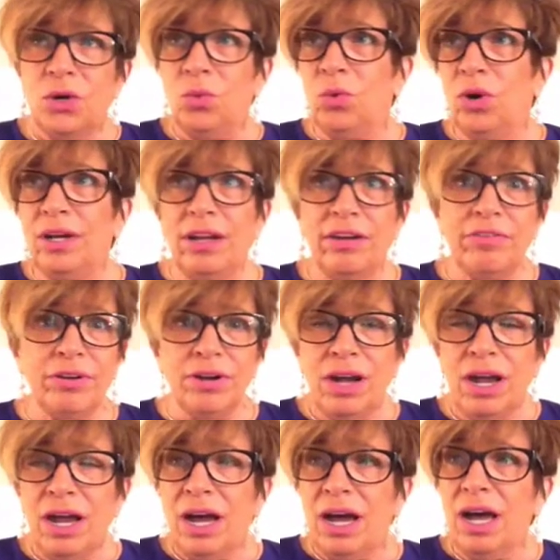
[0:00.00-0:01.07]
Whatever.
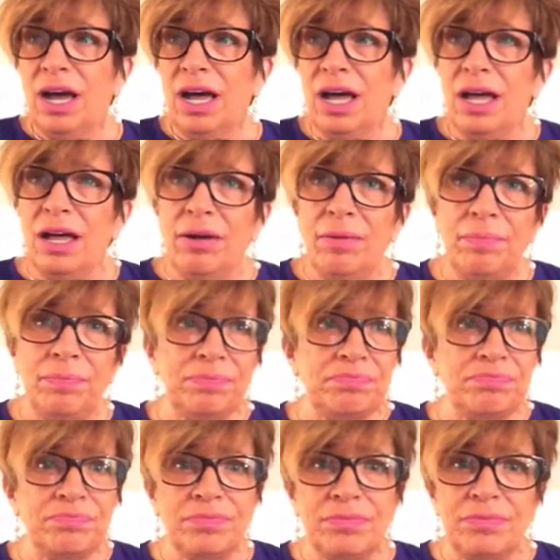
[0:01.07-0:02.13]
Um,
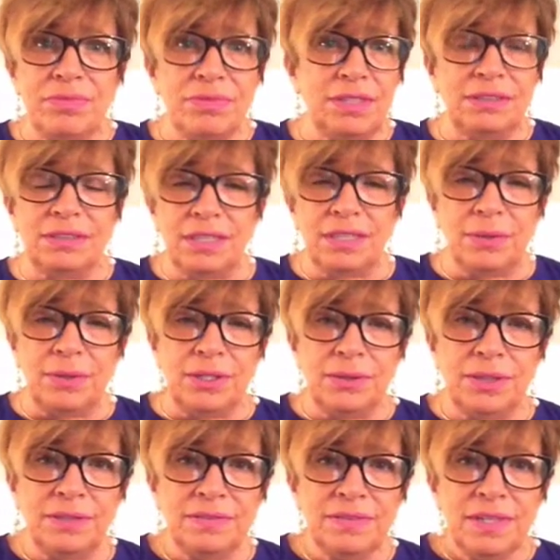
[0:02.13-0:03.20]
this is how I do
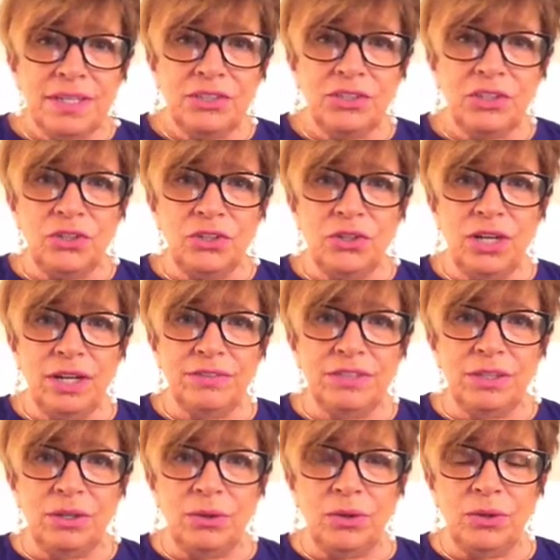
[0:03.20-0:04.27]
it. So you don't have
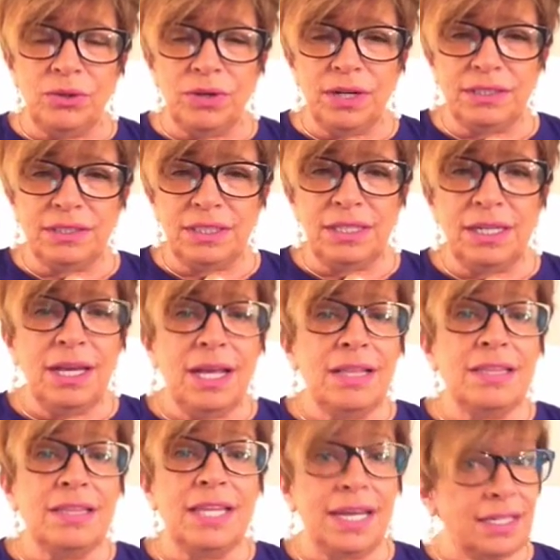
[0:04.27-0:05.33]
to go all crazy.
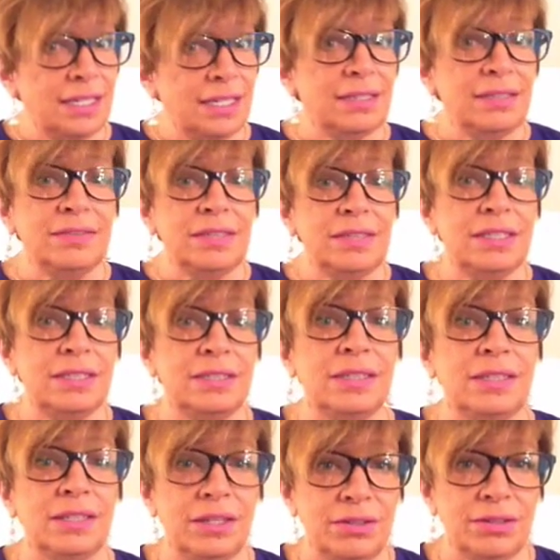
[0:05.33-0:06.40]
Lighting is
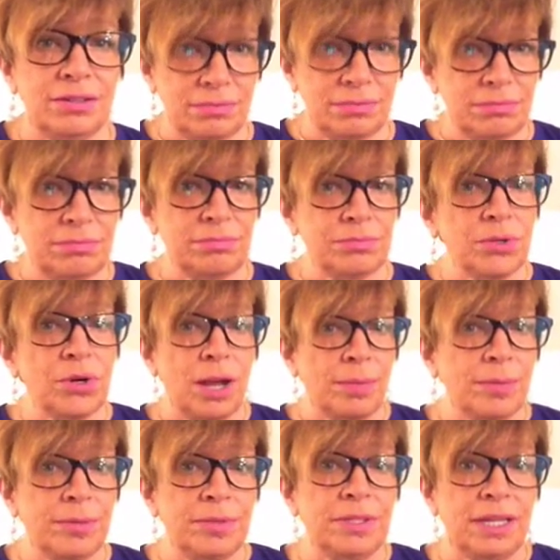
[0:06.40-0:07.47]
another
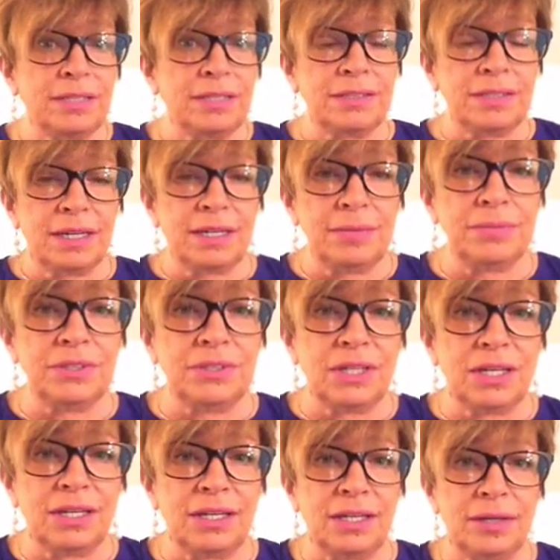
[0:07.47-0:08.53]
problem a lot of times.
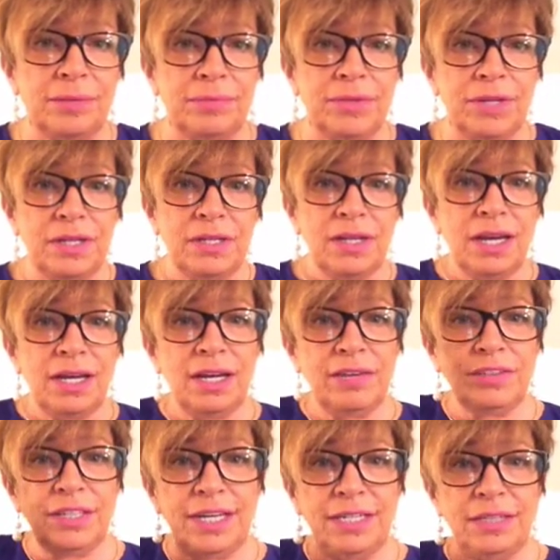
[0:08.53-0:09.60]
Um, I
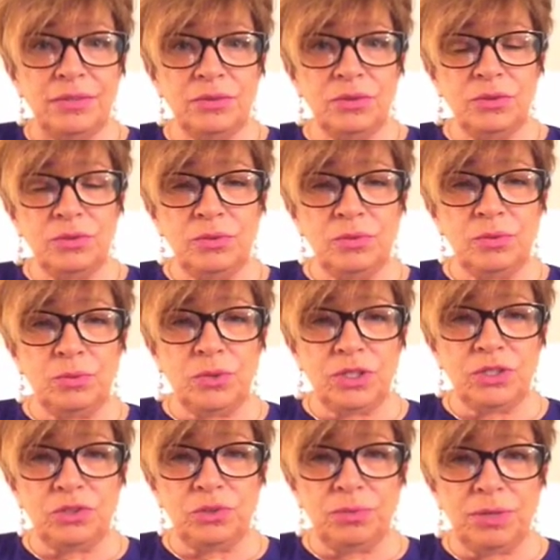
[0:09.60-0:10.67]
have a light,
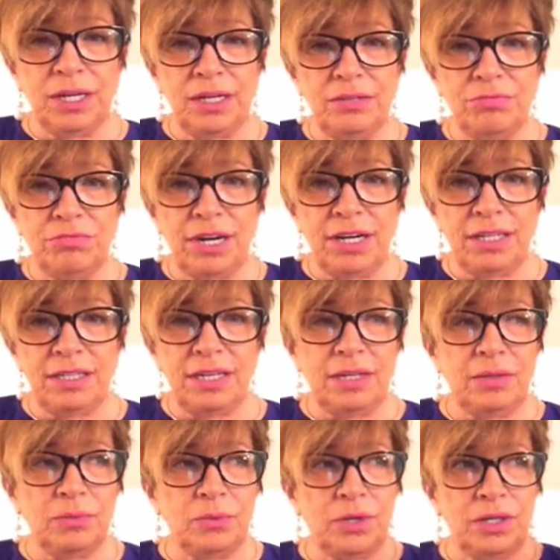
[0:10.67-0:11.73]
one to my right
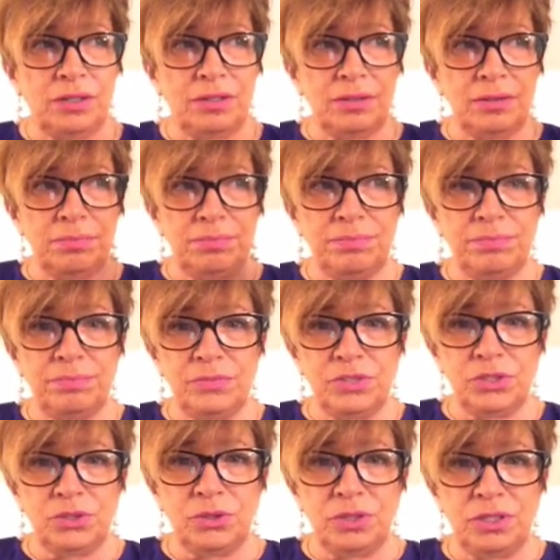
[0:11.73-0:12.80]
and one
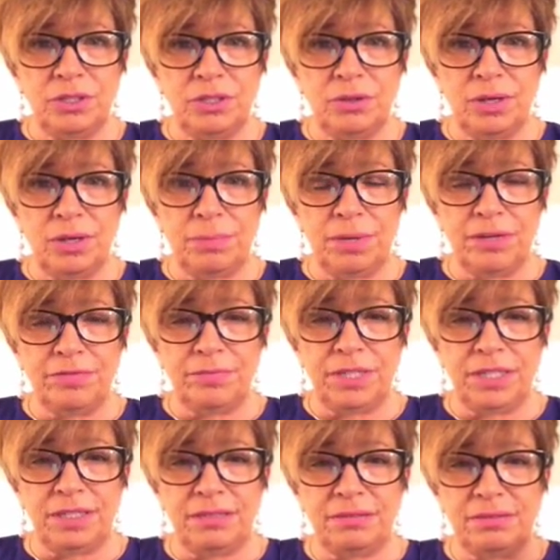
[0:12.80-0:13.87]
to, you know, above
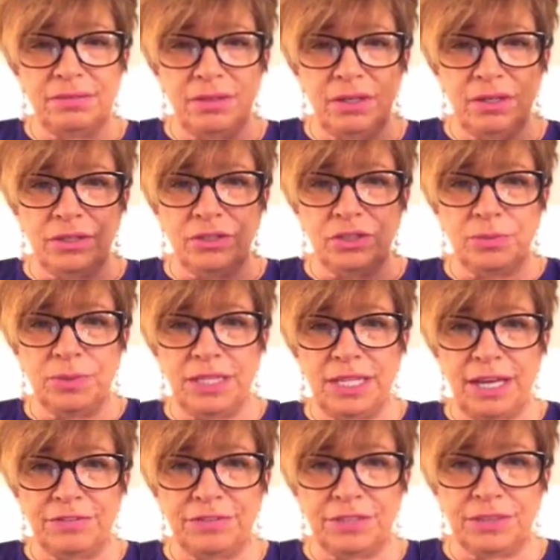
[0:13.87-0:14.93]
me uh, to my
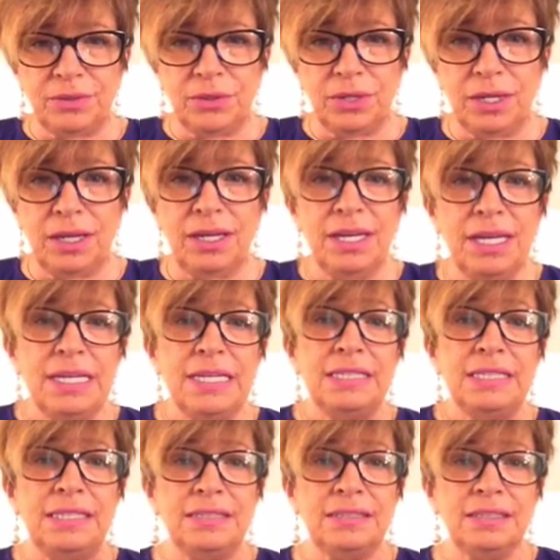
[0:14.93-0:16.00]
left, okay?
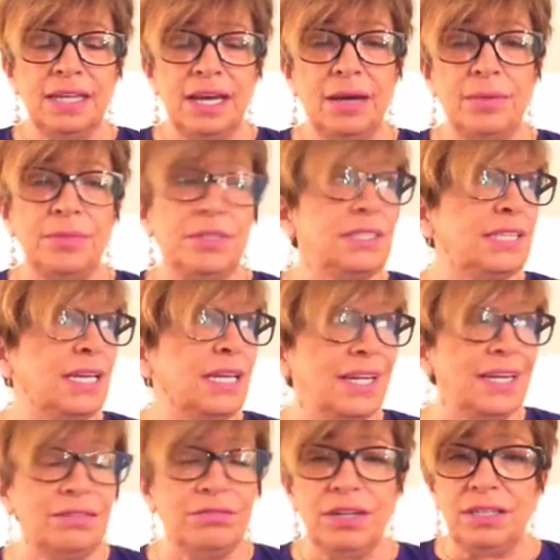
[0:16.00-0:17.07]
This, I'm in
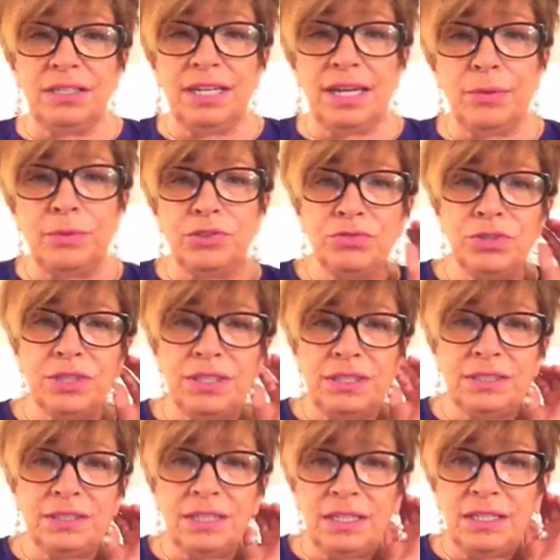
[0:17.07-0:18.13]
daylight right now. It's really
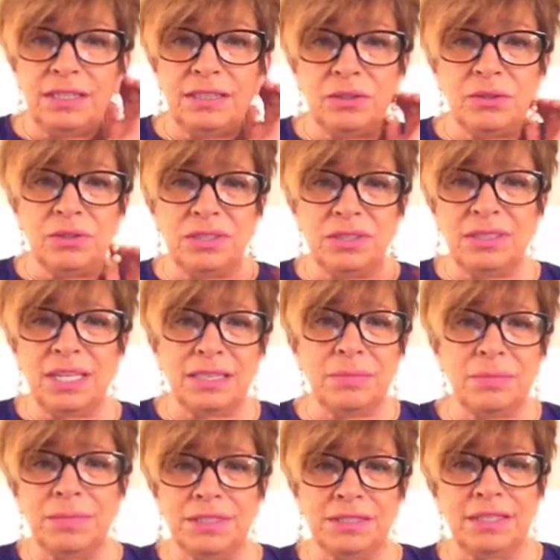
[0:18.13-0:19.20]
sunny, so this is not
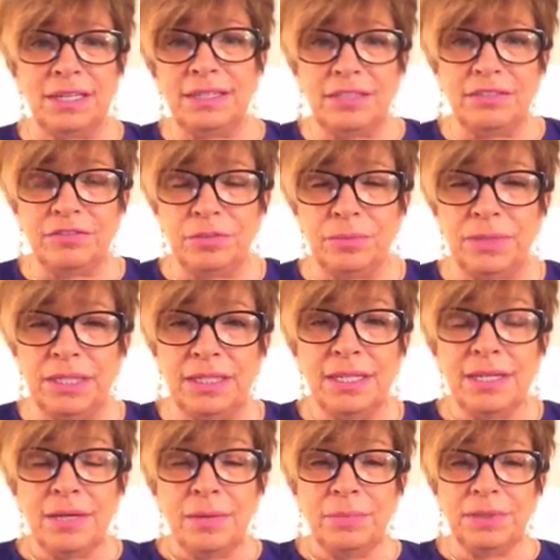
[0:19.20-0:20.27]
the best lighting for me,
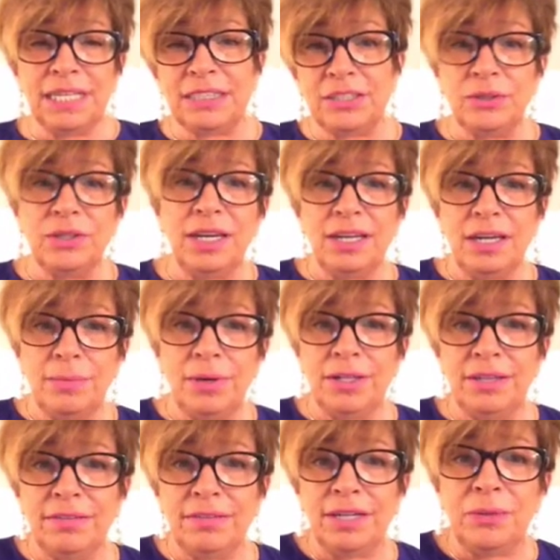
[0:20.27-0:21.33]
but that's okay. I'm on
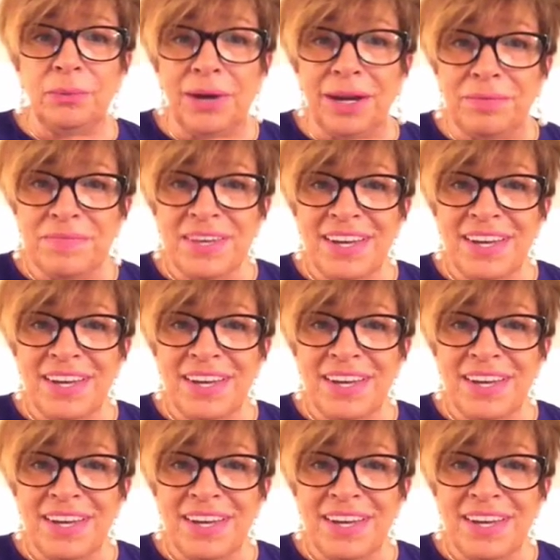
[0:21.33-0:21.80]
here anyway.